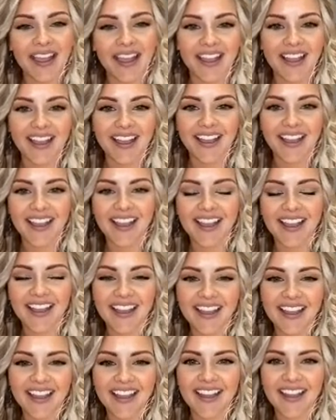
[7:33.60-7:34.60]

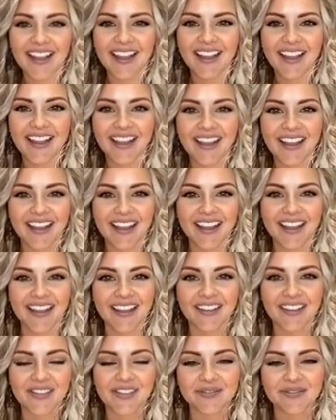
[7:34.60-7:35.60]

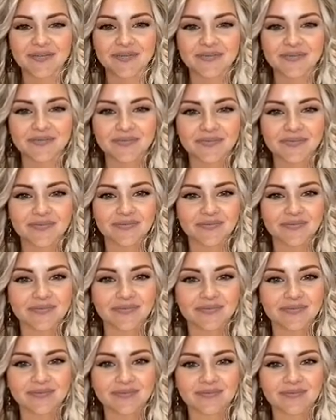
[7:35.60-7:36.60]

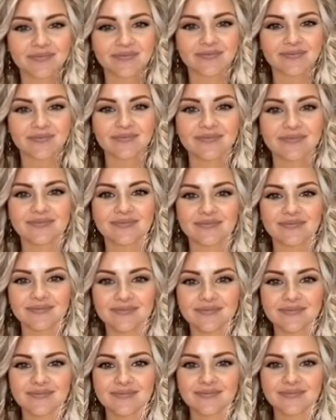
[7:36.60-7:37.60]

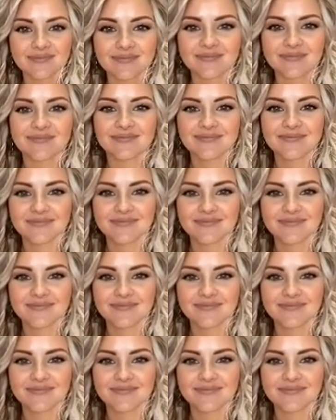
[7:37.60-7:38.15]
(silent)